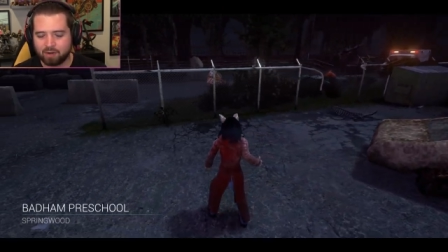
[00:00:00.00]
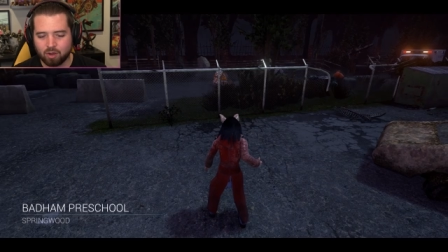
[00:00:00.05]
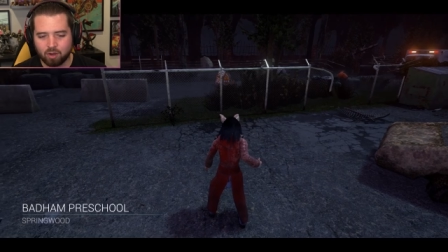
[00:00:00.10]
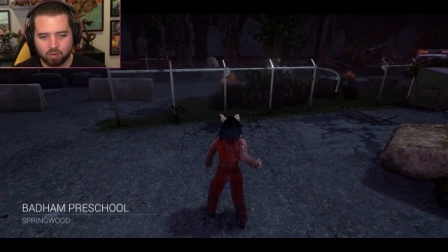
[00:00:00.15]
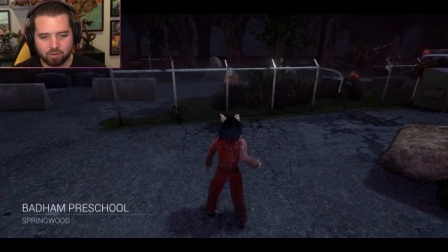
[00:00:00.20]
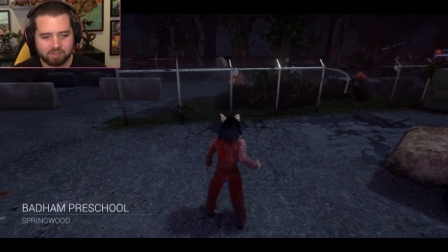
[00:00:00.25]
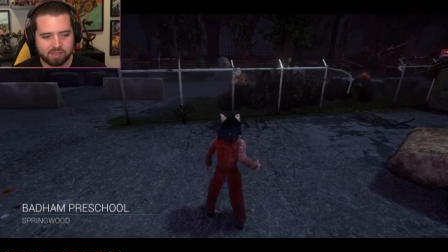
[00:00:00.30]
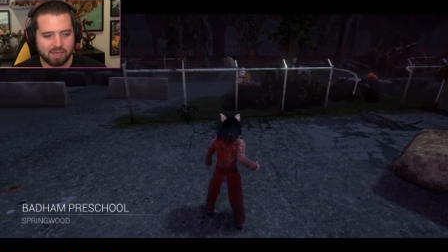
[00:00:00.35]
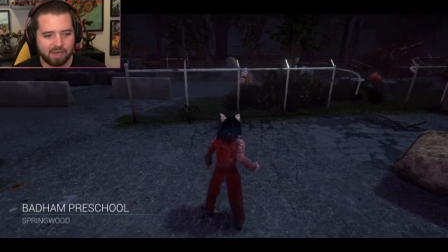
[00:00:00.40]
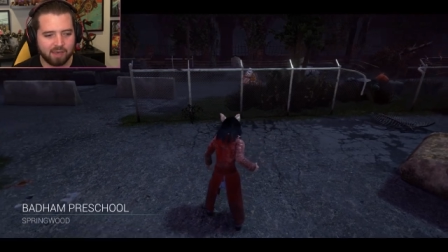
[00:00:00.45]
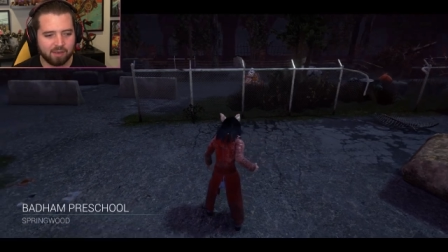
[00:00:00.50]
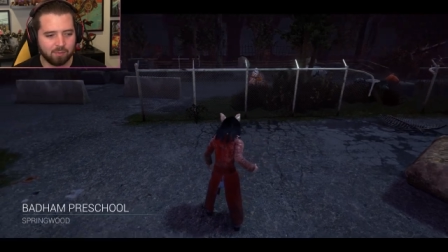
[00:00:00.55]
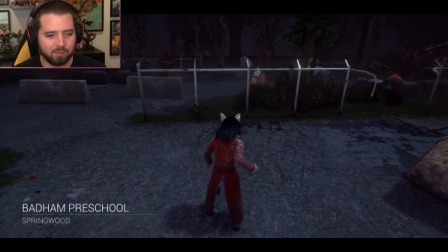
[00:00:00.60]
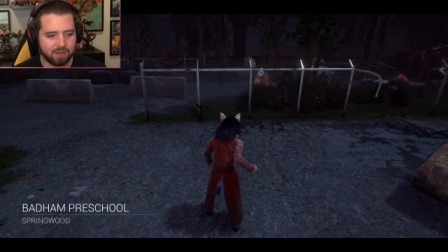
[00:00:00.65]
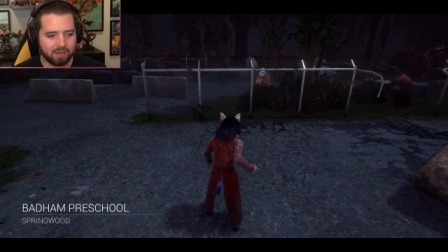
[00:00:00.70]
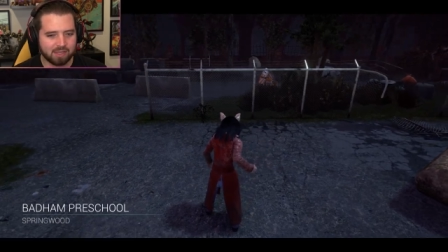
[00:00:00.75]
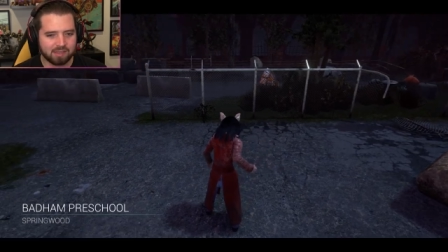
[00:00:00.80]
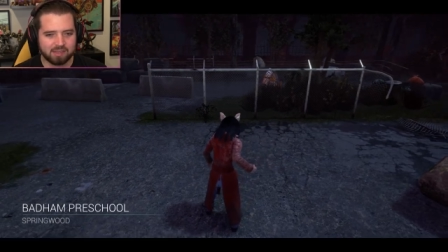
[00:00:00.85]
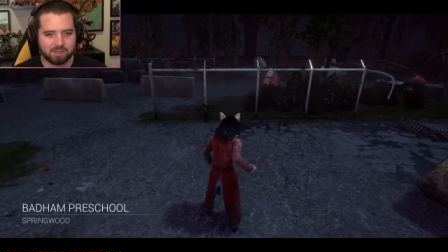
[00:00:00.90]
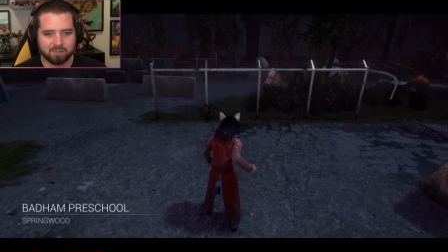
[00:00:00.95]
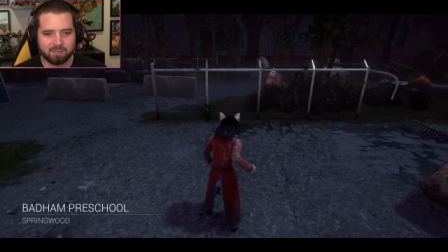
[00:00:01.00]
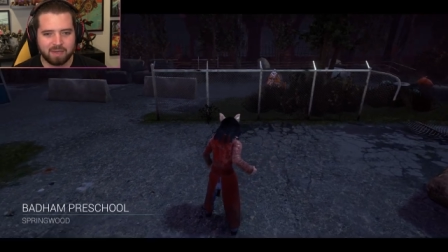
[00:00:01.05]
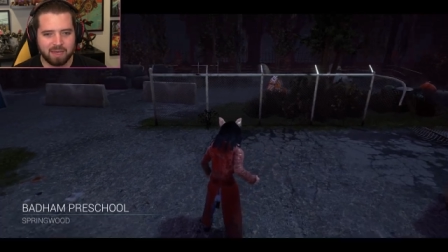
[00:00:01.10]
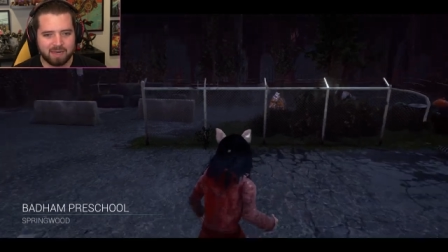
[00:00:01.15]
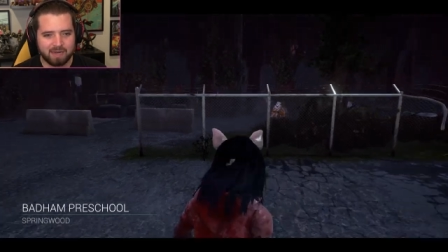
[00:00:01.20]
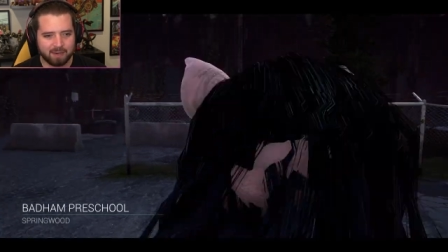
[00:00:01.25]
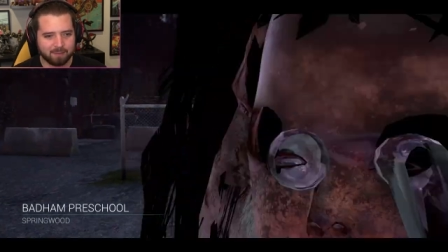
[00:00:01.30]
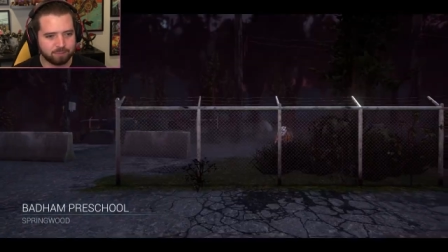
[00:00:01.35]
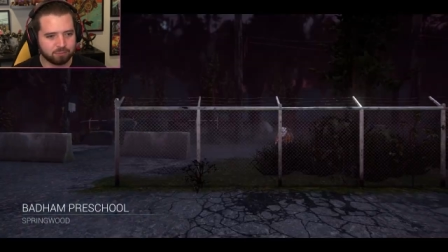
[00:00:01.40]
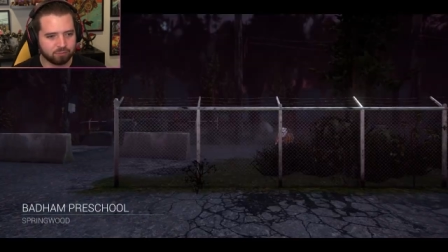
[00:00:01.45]
Okay, we got the
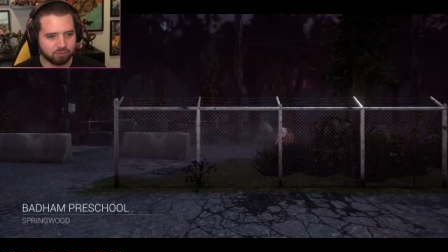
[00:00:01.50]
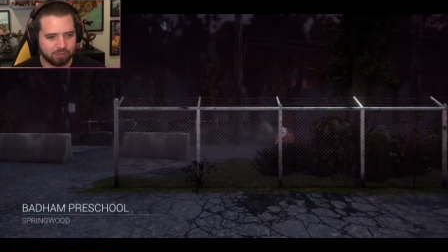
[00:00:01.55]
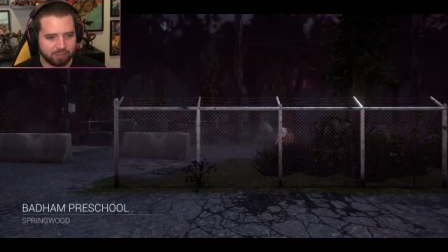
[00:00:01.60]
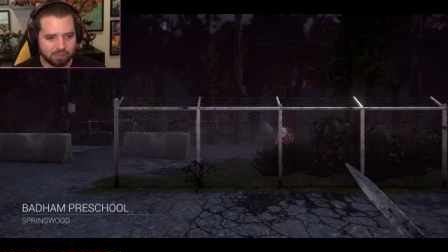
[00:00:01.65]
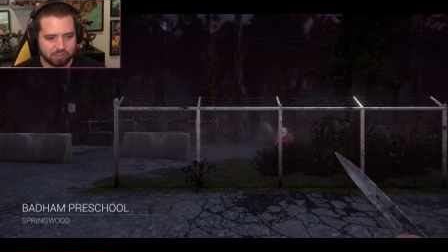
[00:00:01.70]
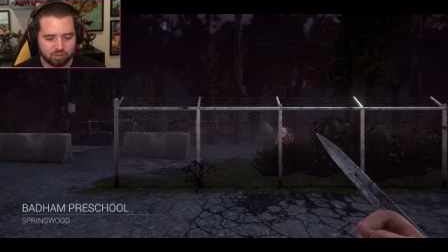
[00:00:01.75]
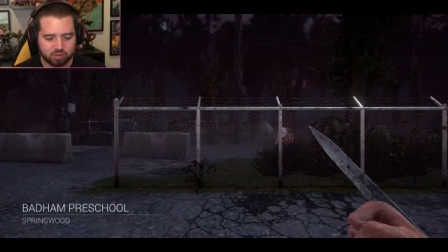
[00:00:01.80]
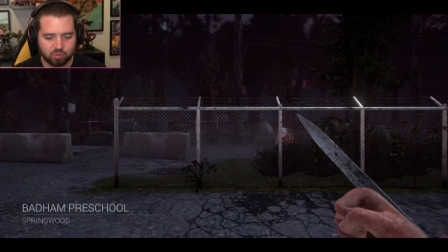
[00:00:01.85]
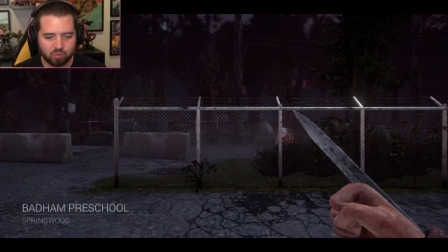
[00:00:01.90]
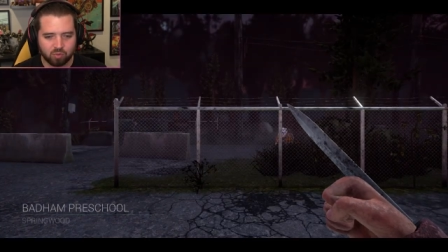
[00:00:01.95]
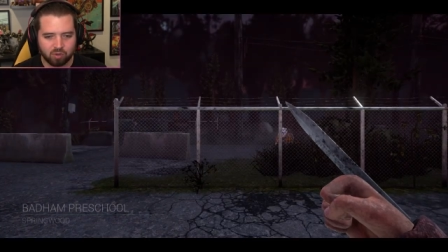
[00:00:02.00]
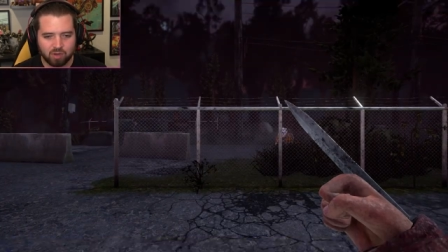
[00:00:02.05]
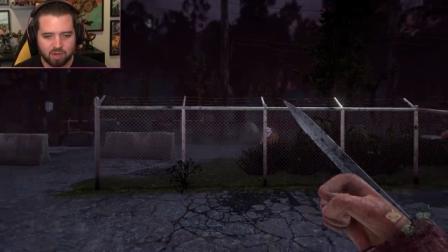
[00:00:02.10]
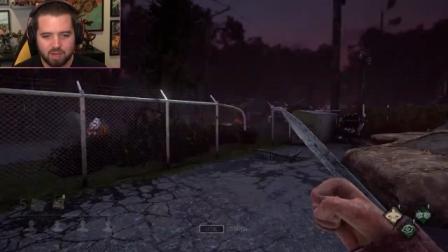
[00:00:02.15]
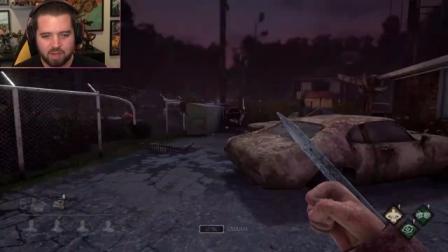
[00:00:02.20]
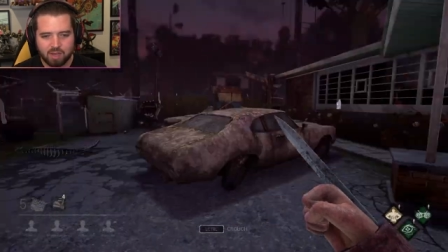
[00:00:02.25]
Badham Preschool.